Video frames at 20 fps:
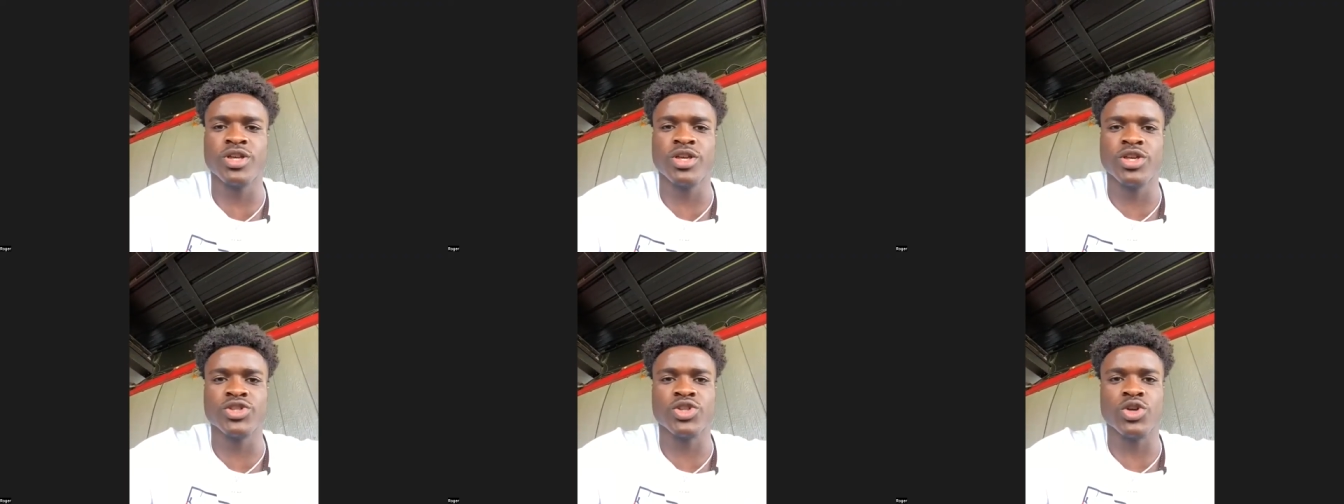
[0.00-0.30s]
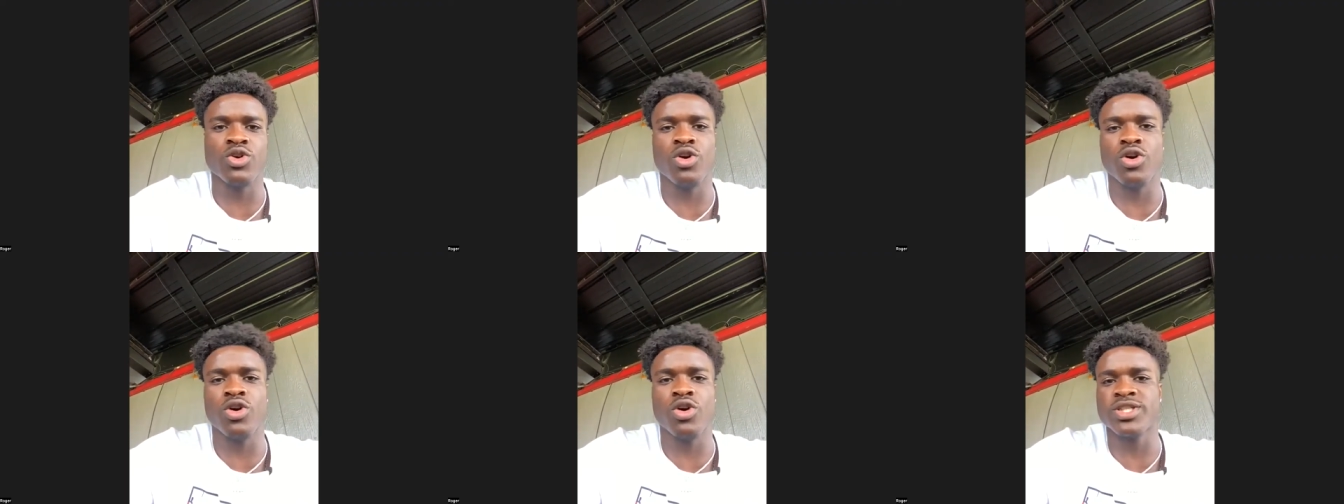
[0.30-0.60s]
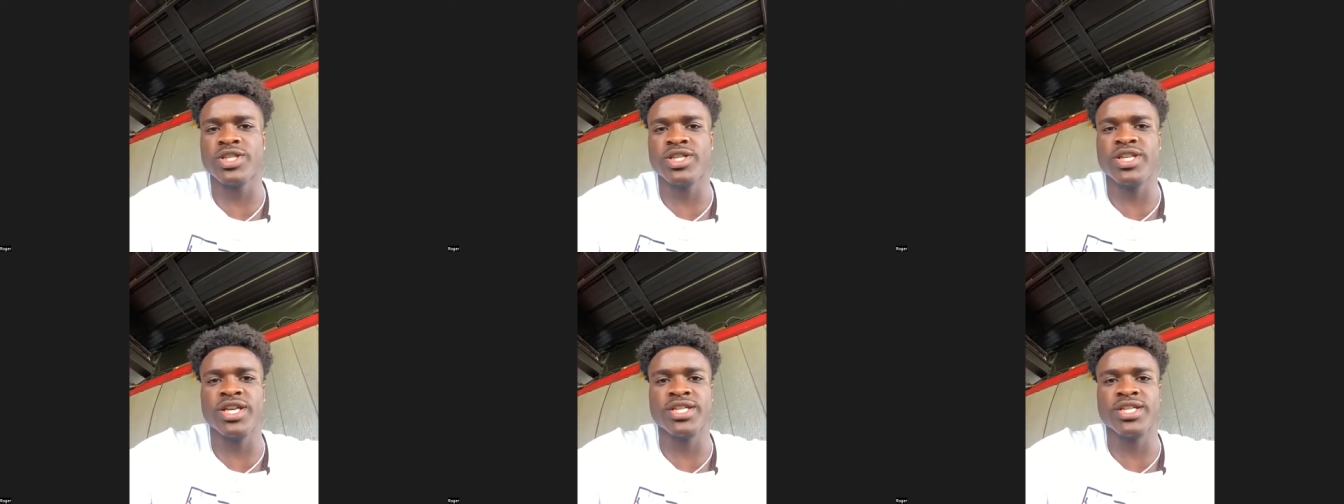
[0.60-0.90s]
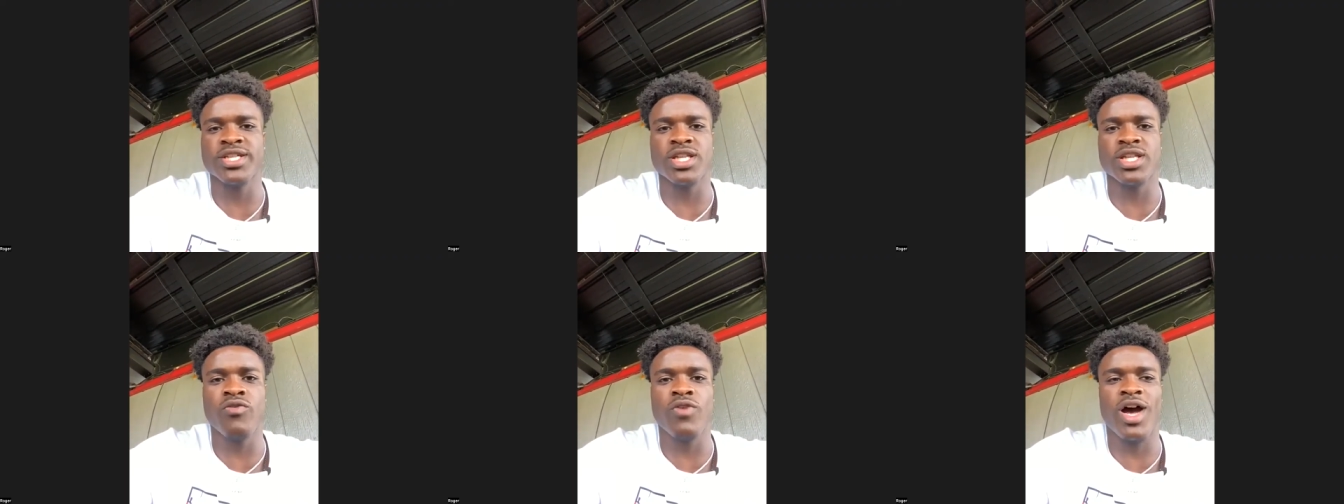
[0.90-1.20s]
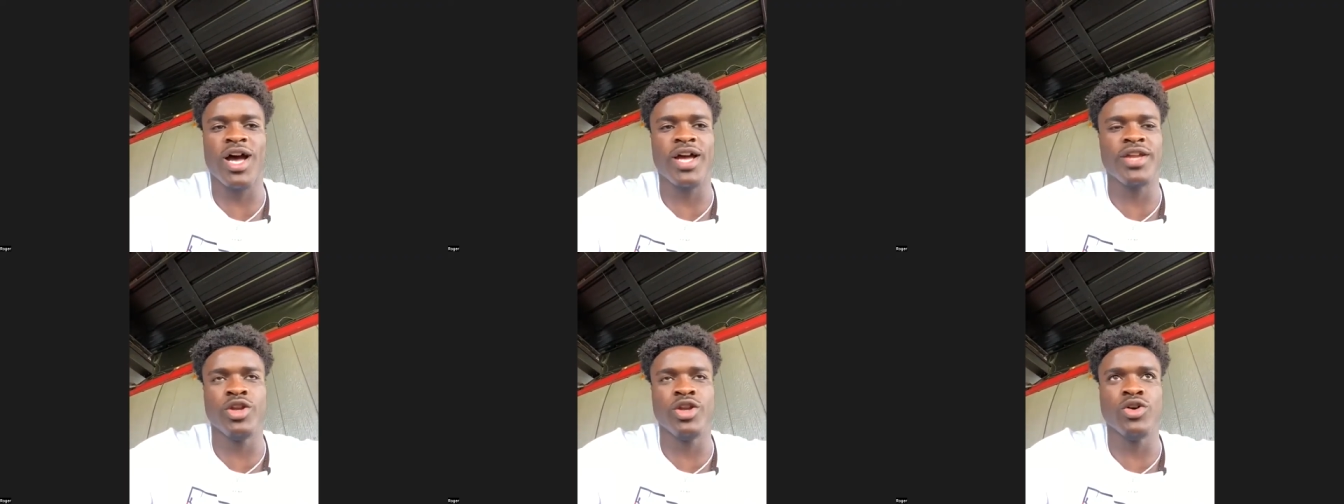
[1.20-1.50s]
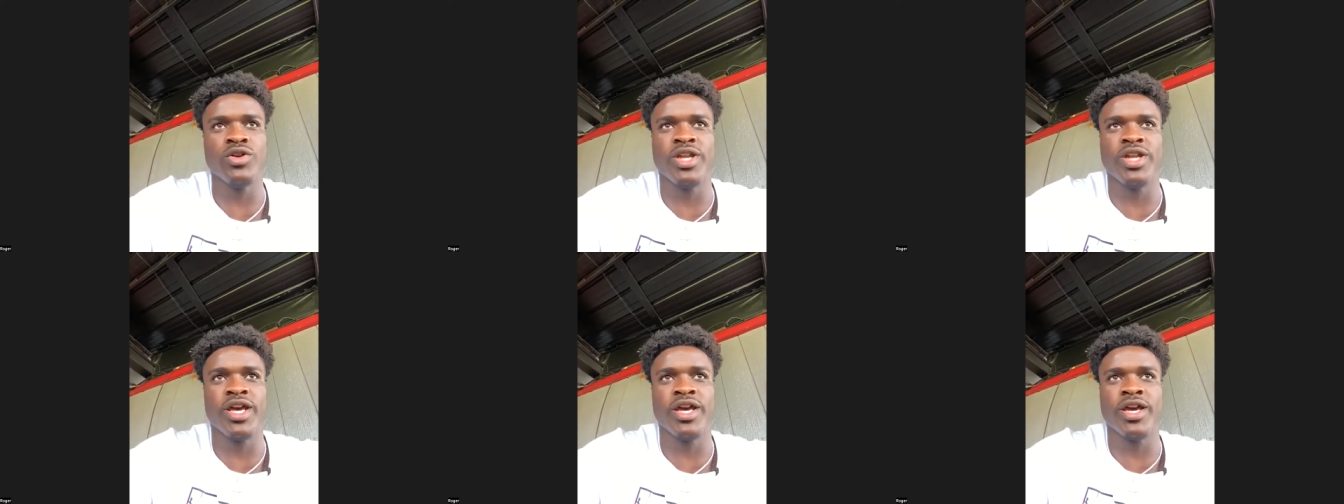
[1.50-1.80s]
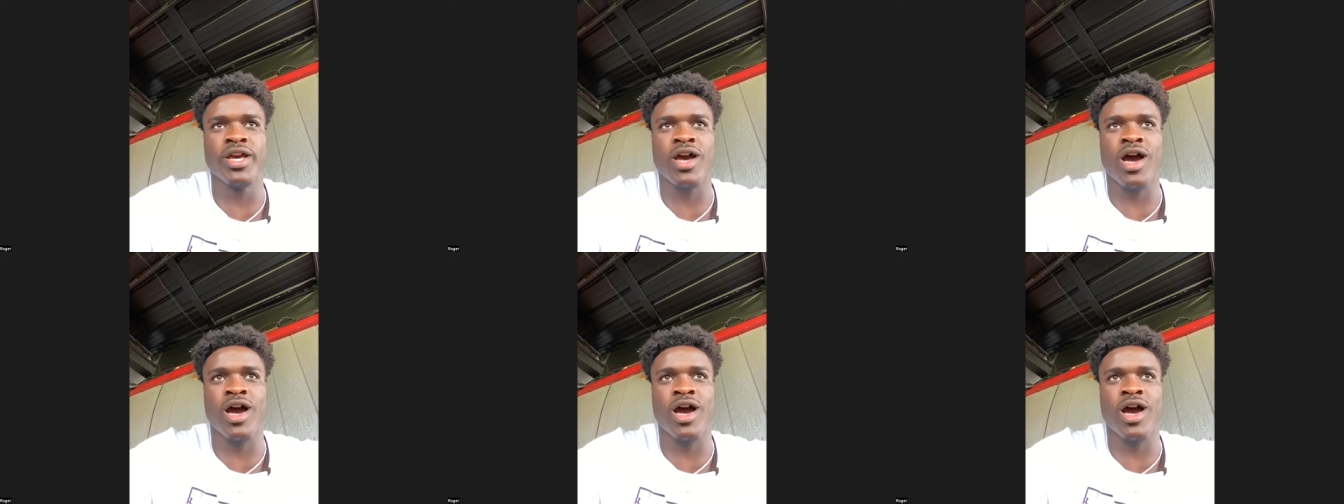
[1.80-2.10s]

So going to the next level, I know that I'm